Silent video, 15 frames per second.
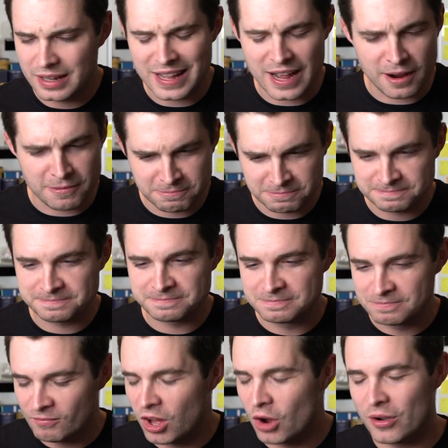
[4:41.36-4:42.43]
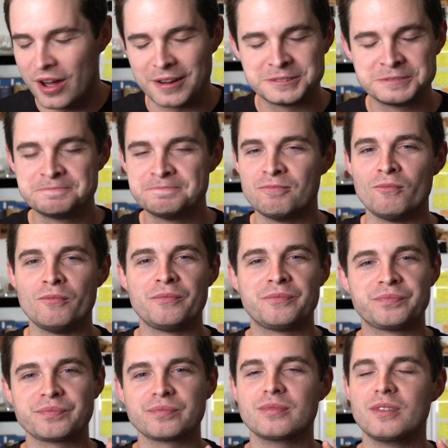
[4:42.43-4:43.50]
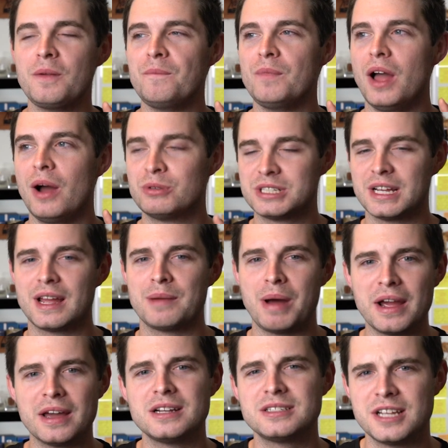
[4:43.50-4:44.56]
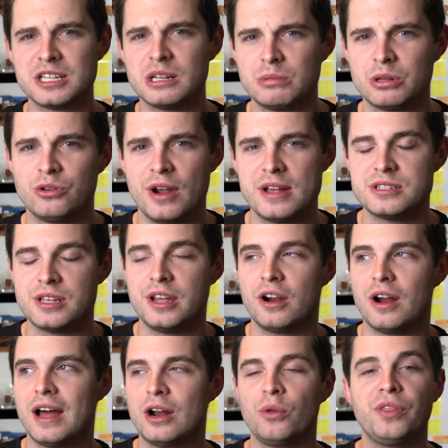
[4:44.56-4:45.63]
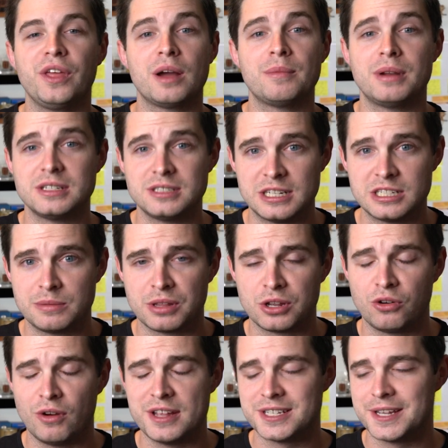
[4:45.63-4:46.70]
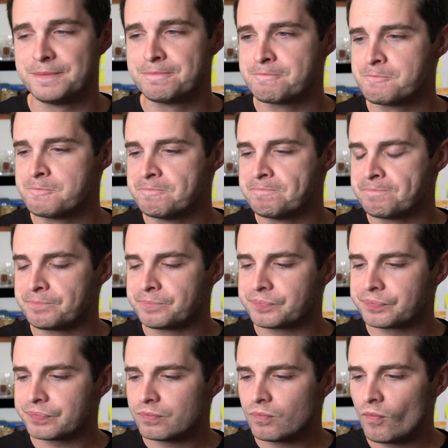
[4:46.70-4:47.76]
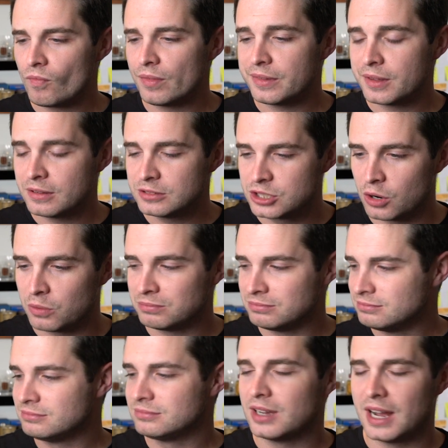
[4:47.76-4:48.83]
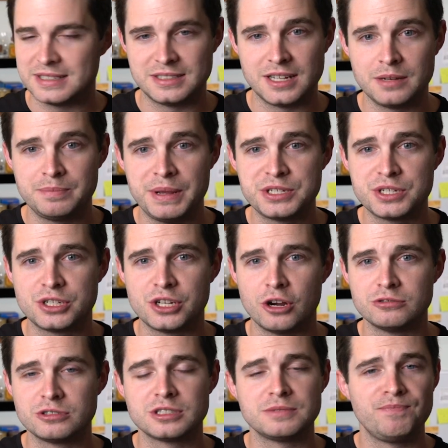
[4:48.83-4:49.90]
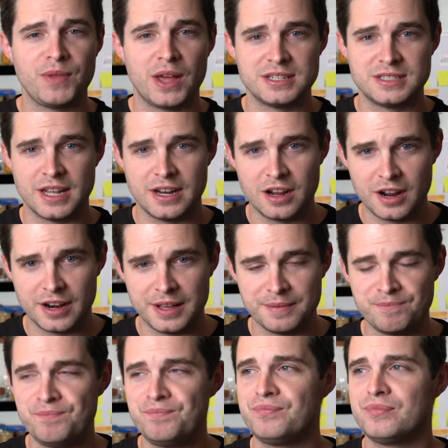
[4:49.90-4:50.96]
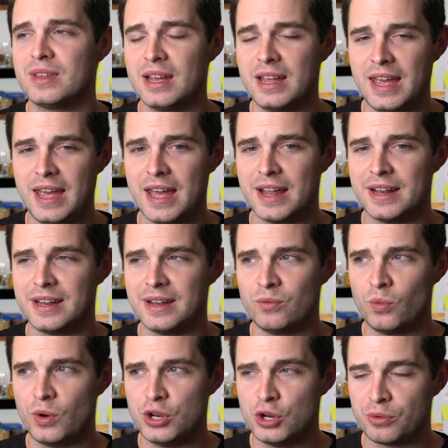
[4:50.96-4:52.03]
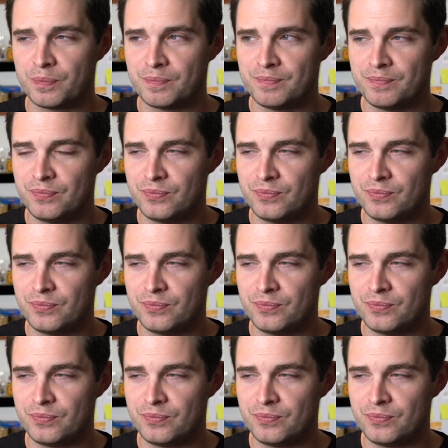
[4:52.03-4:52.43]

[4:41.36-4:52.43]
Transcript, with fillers: Yeah, okay. I was like, am I gonna say something crazy here? I don't think I'm gonna say something crazy. So I said piece of toast, I said honey, and when you're